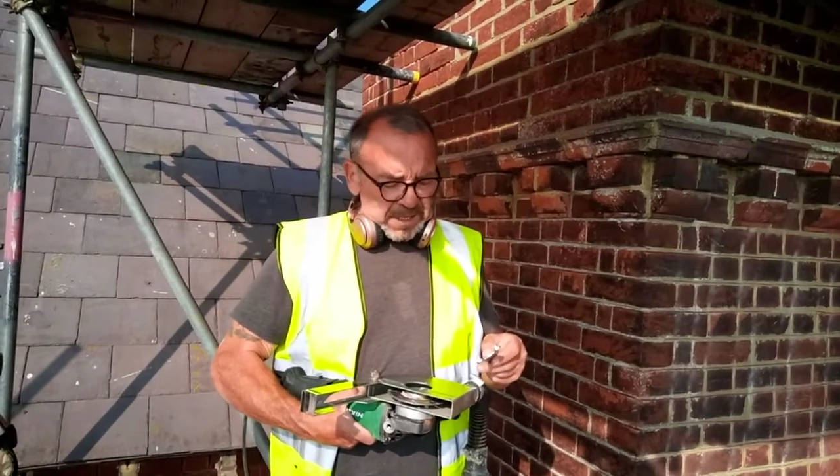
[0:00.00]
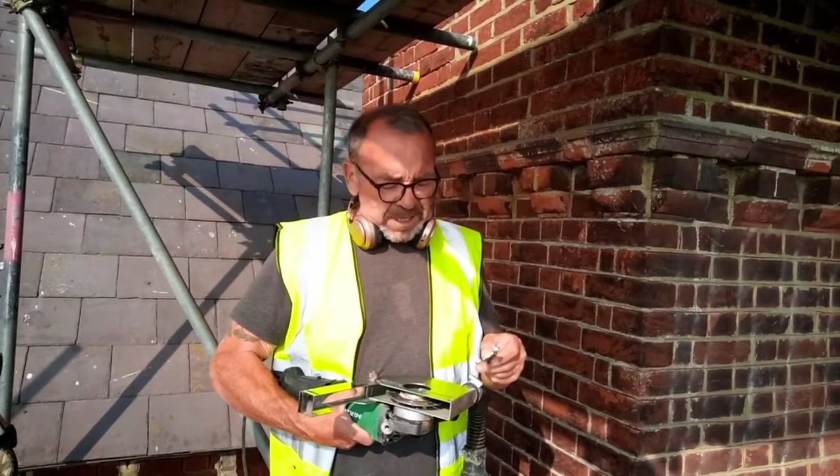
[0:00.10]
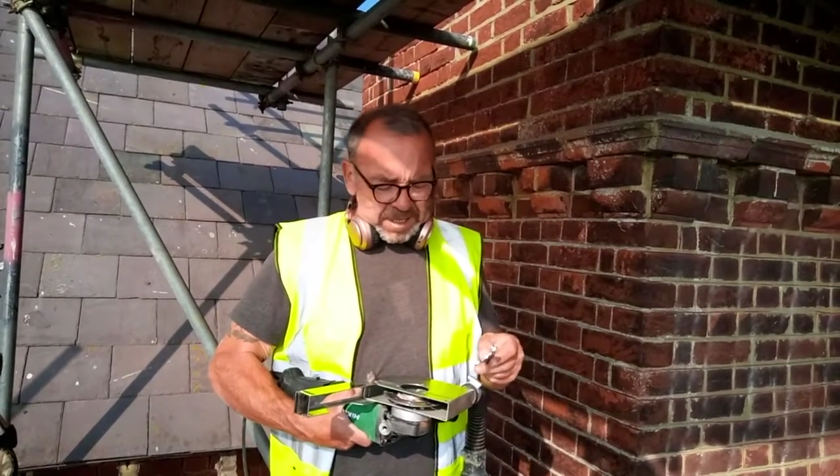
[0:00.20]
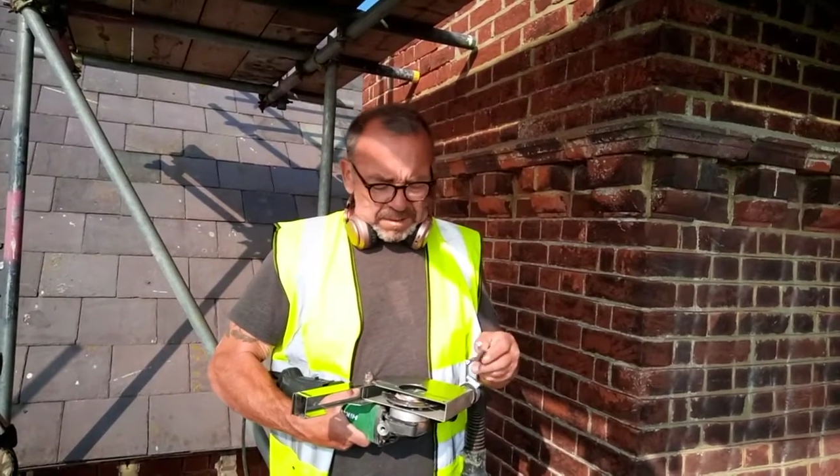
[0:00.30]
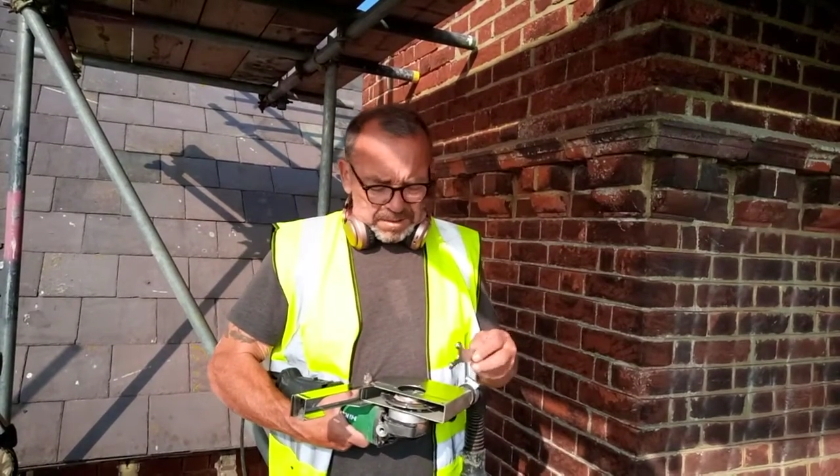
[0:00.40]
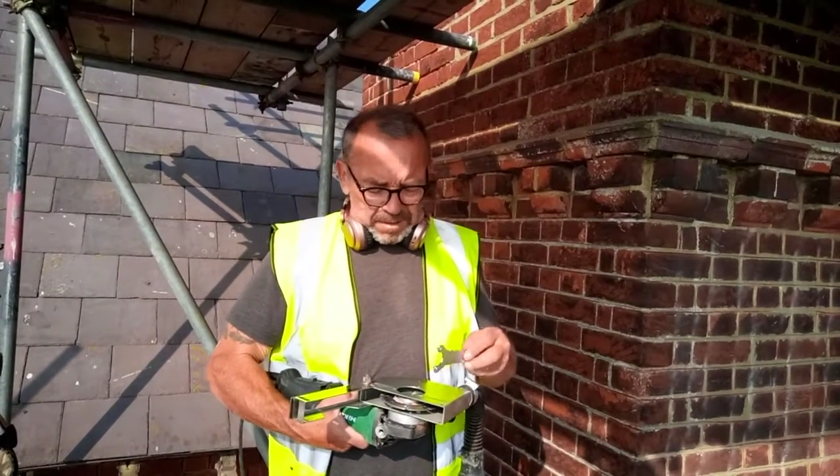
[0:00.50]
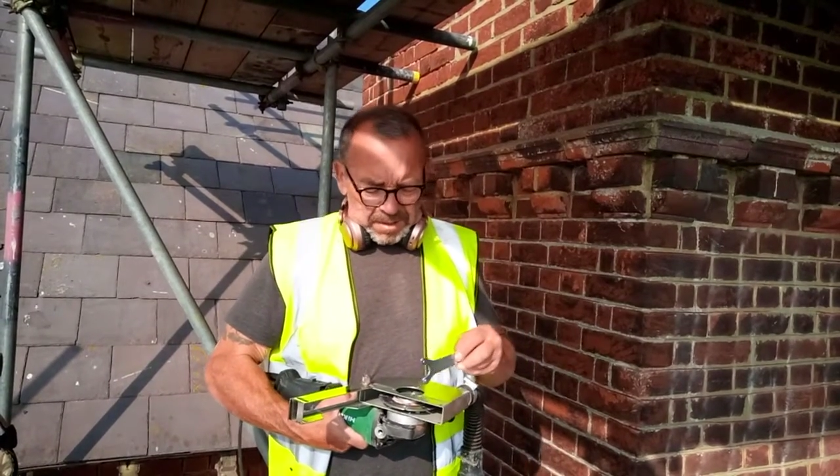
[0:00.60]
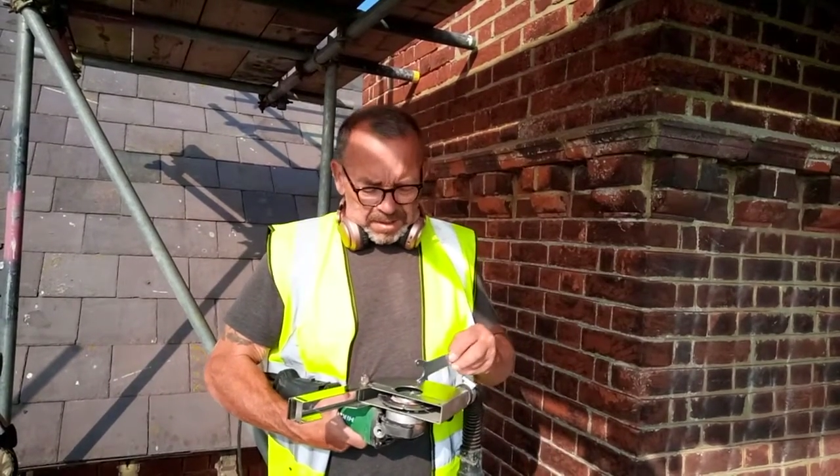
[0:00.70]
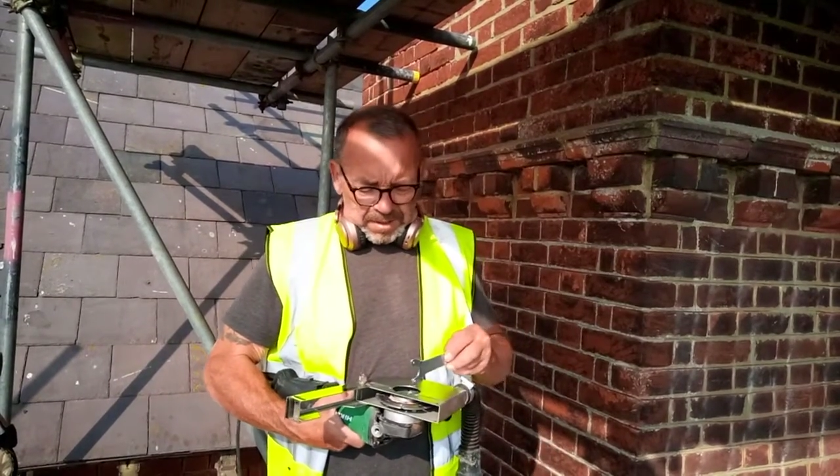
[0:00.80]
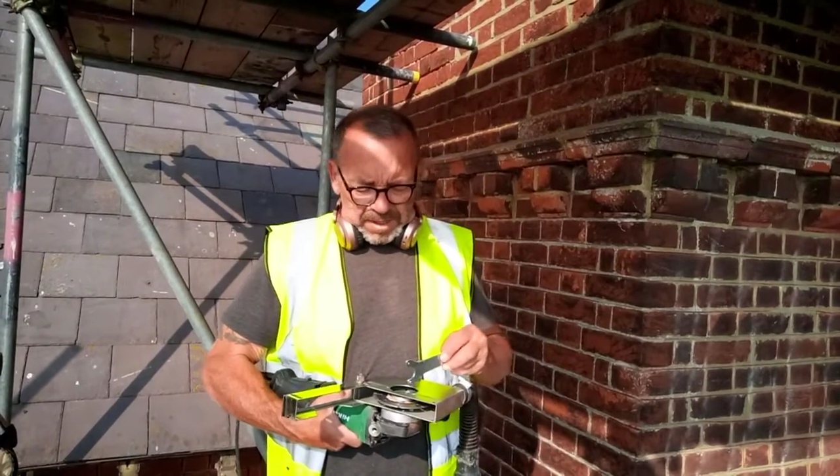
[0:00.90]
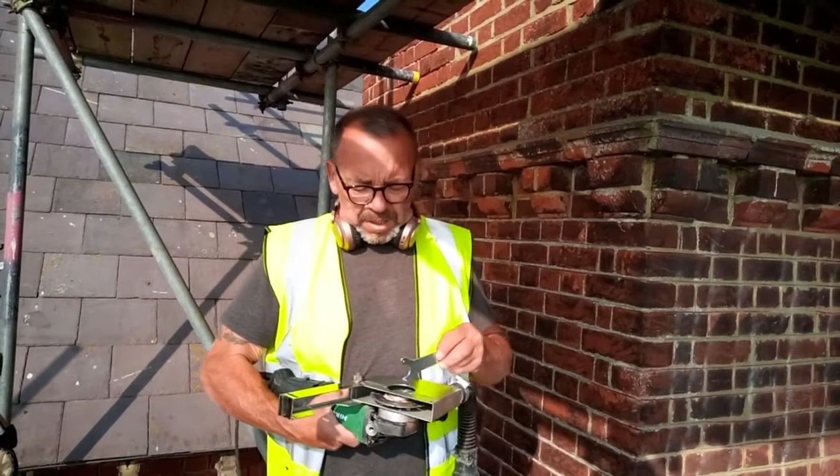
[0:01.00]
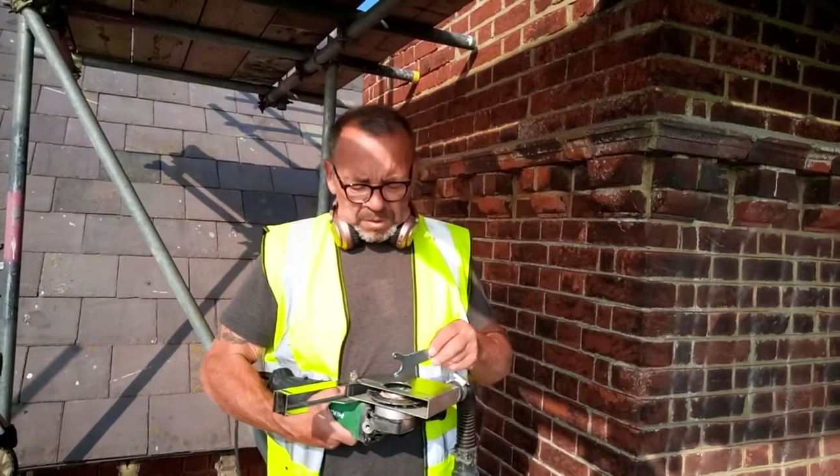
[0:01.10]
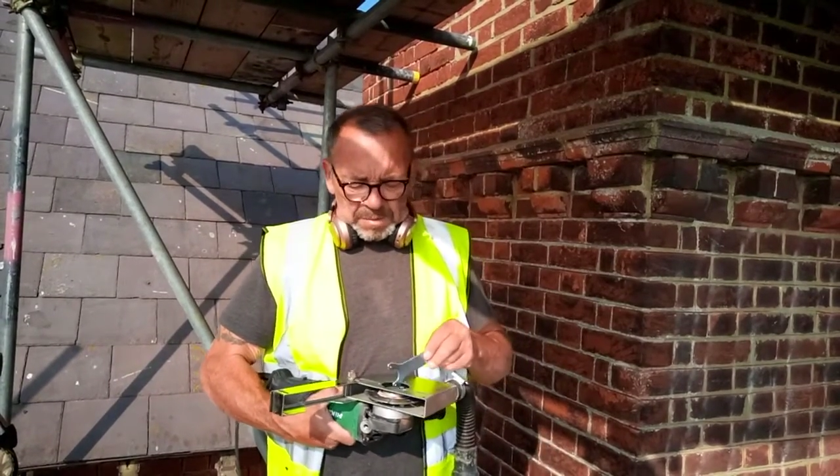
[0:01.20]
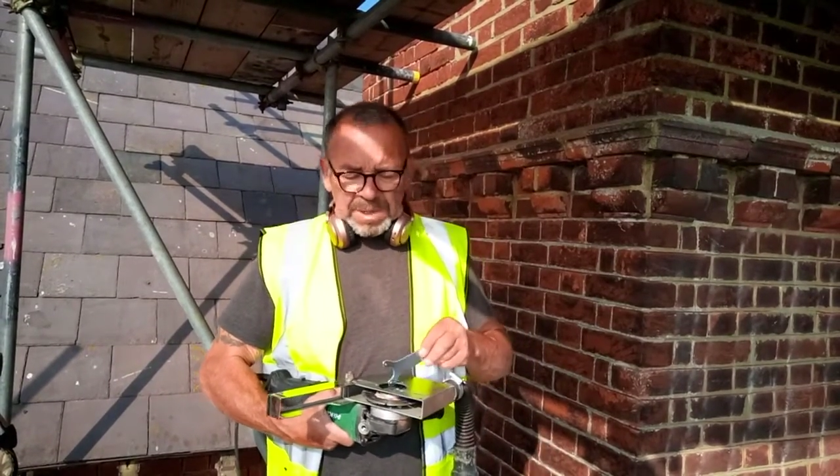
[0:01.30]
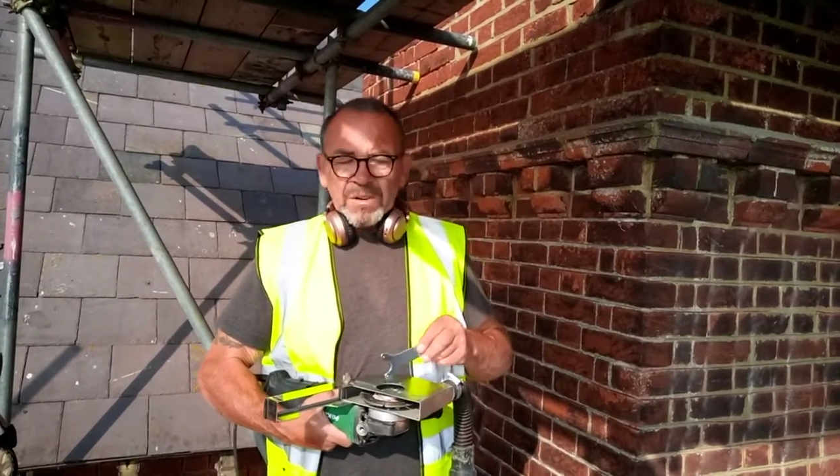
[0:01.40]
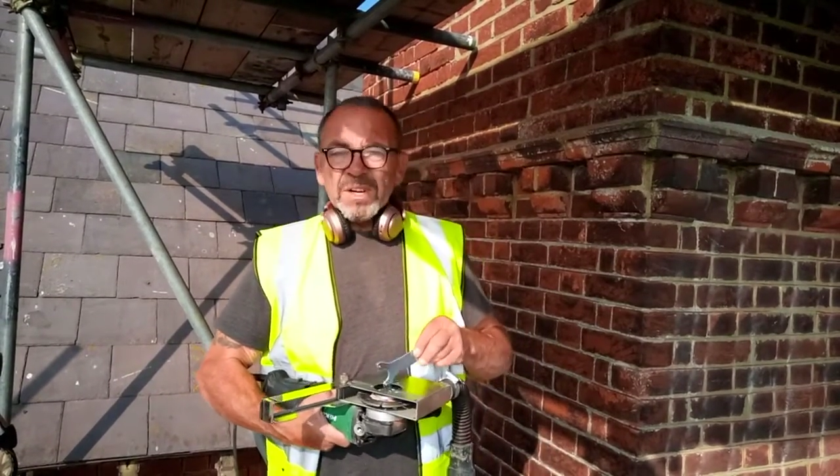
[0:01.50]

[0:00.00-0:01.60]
you know, it would have been